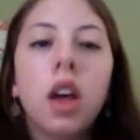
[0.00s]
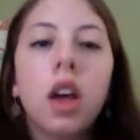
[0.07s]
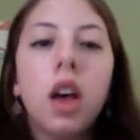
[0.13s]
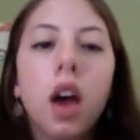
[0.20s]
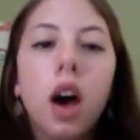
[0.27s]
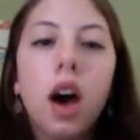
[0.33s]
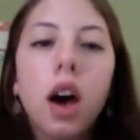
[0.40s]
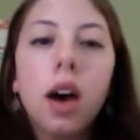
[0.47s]

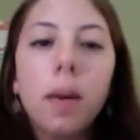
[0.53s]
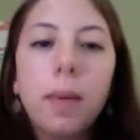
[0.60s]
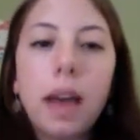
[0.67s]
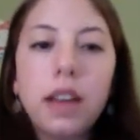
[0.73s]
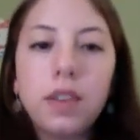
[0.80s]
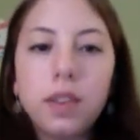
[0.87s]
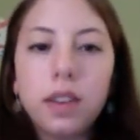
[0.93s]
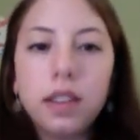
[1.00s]

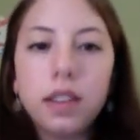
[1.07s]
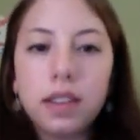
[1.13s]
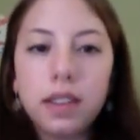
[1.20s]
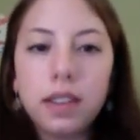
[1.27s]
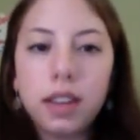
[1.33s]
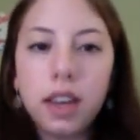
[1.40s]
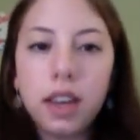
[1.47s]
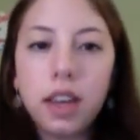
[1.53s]
As you can
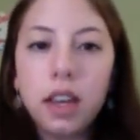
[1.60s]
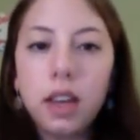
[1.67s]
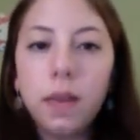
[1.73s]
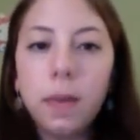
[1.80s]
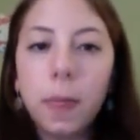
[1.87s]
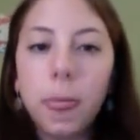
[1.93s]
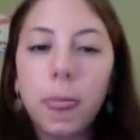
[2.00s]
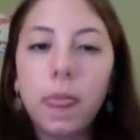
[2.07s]
see,
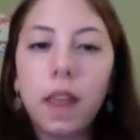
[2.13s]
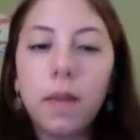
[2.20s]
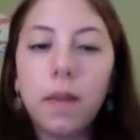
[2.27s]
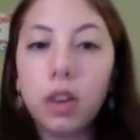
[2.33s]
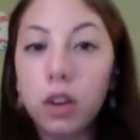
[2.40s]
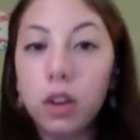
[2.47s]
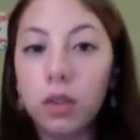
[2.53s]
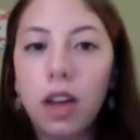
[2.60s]
I'm going
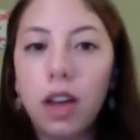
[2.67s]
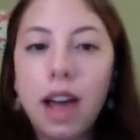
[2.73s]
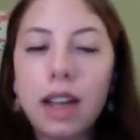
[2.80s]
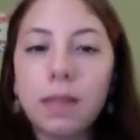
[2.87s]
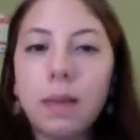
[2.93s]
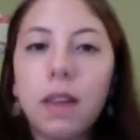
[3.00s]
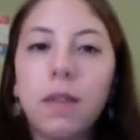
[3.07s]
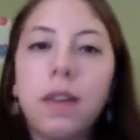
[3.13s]
to relax
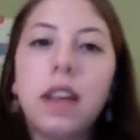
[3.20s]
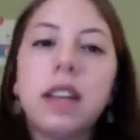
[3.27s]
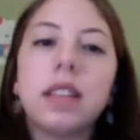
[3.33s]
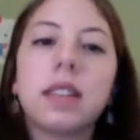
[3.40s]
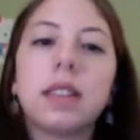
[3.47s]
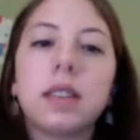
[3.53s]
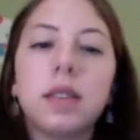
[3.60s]
my face.